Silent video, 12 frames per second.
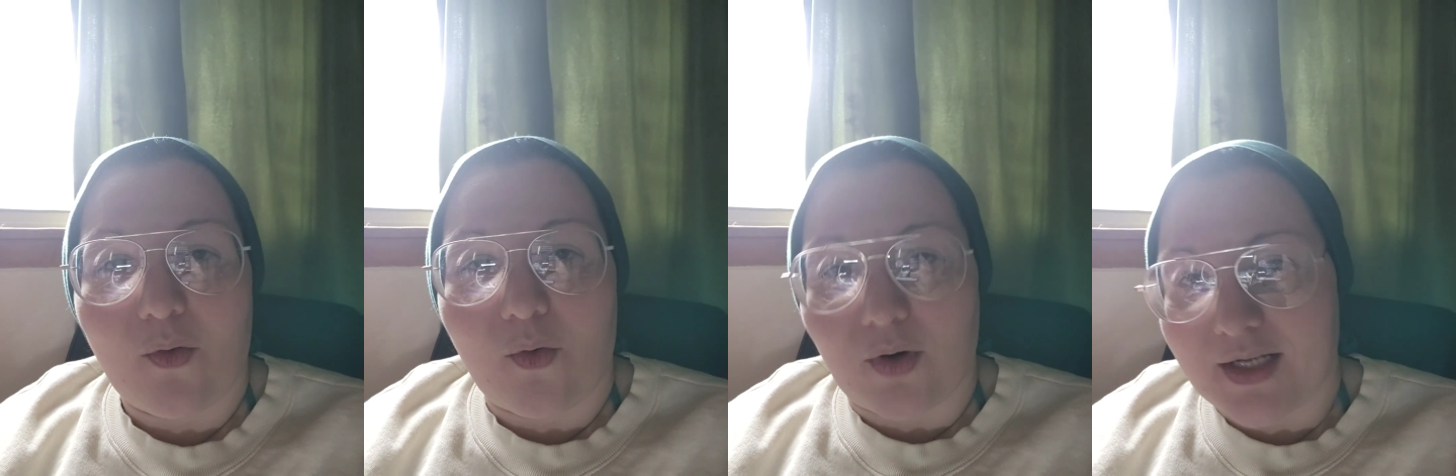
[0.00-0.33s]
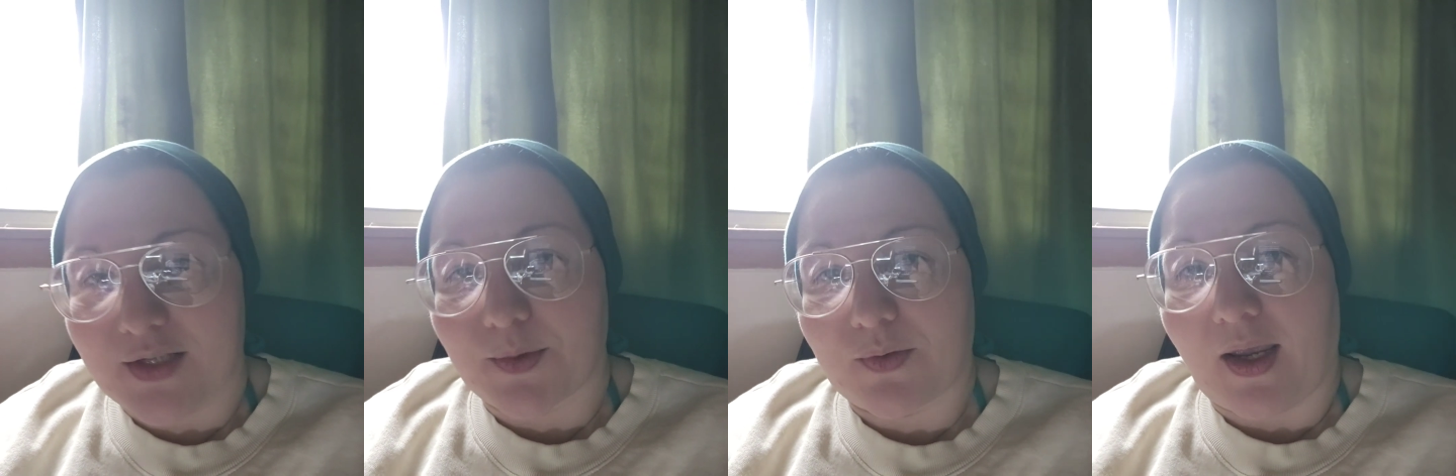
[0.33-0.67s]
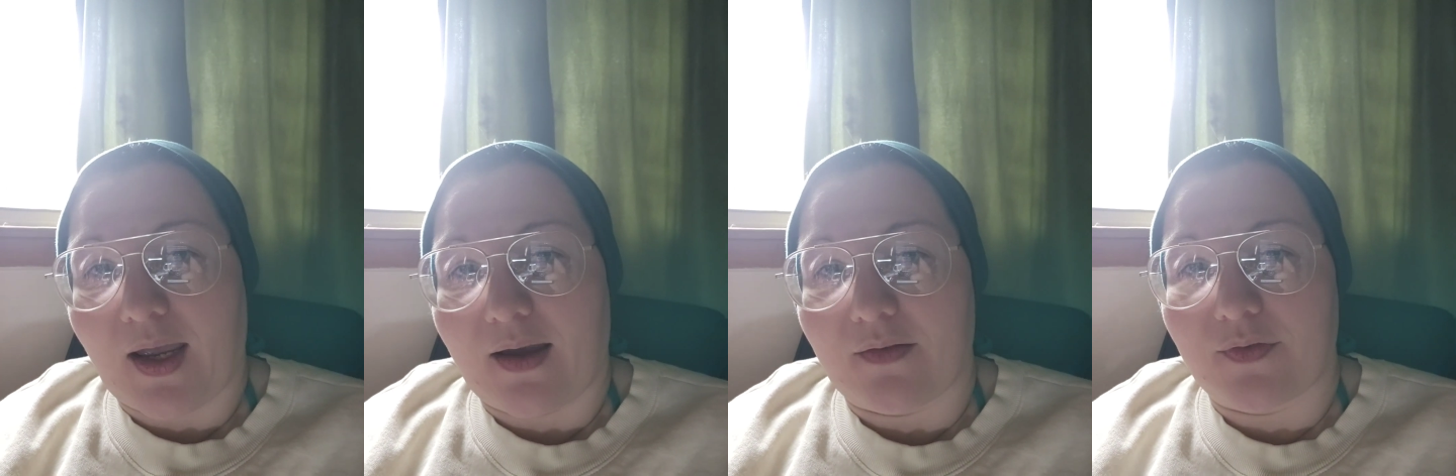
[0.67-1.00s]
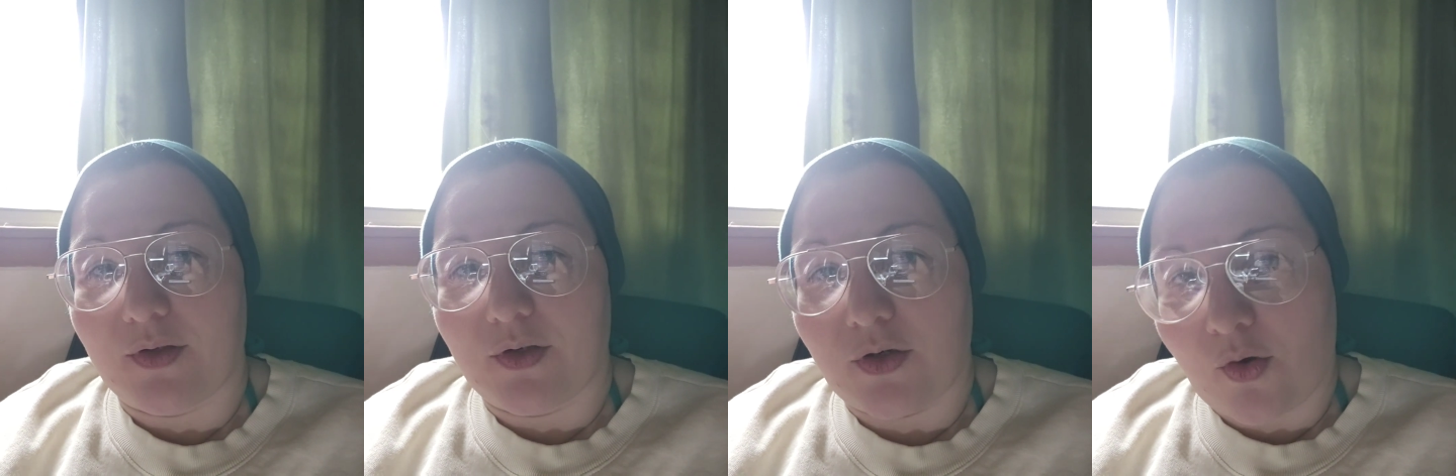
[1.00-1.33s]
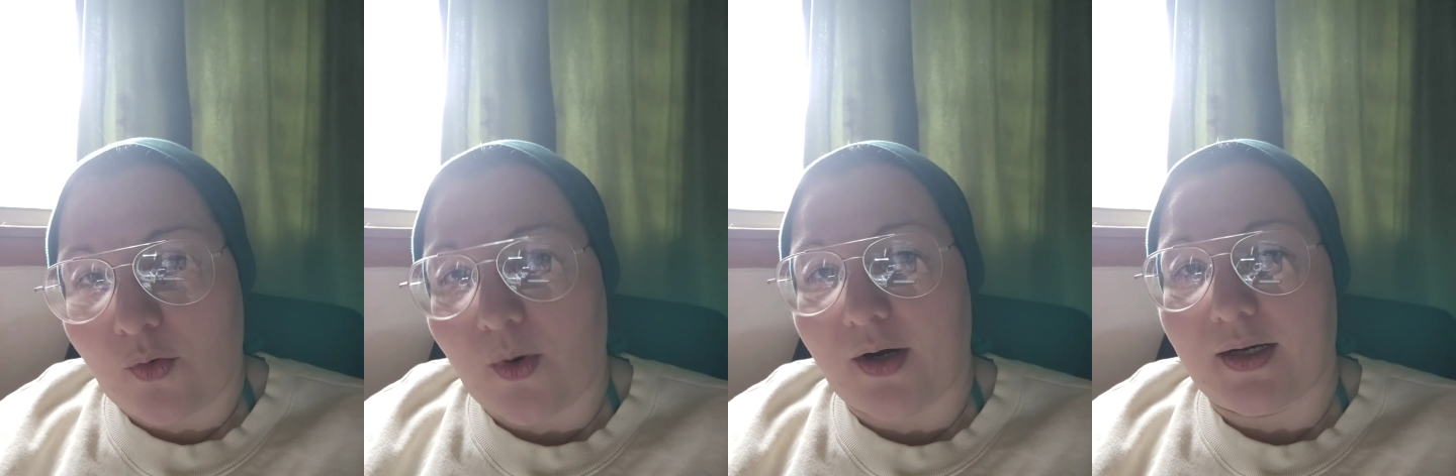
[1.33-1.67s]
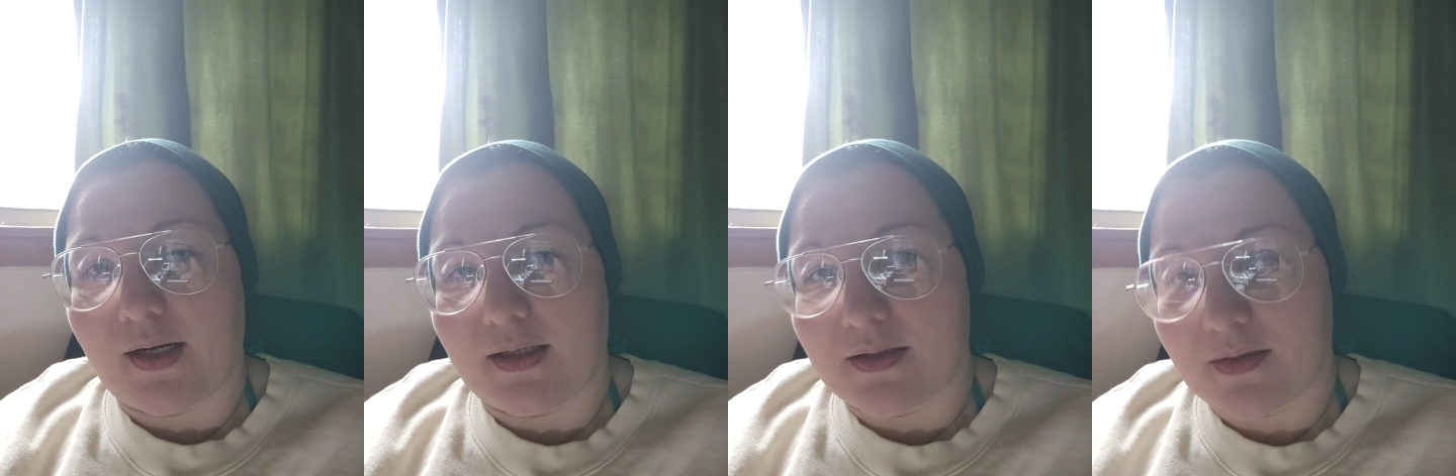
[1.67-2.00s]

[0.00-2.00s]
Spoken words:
Organize what you have, know where it is,